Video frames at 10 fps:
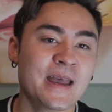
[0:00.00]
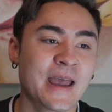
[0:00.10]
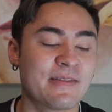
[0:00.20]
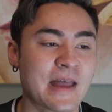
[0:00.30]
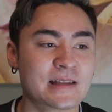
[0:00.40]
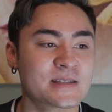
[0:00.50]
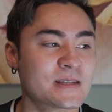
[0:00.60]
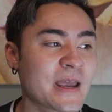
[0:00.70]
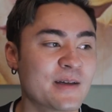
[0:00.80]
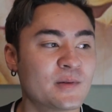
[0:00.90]
And that
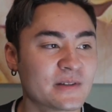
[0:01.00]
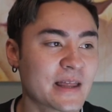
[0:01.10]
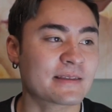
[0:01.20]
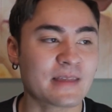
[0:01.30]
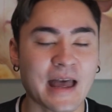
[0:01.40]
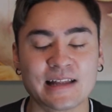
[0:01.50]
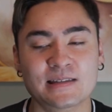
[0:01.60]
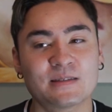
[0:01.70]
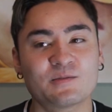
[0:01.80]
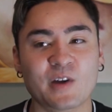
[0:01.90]

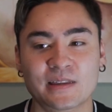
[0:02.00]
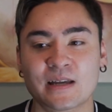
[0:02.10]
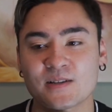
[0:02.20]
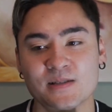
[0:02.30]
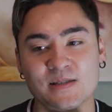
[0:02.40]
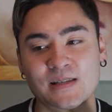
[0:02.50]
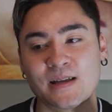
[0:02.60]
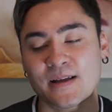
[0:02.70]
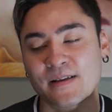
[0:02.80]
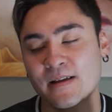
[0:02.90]
right there is
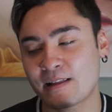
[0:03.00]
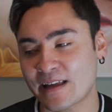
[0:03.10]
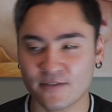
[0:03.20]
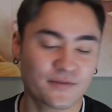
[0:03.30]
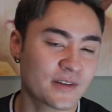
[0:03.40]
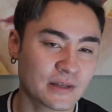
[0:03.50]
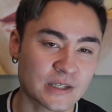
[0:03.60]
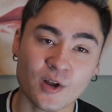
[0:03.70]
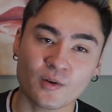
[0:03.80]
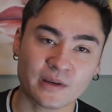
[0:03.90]
a feeling
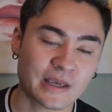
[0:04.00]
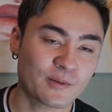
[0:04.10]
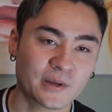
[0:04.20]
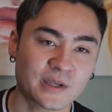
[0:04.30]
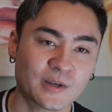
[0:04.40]
you don't get when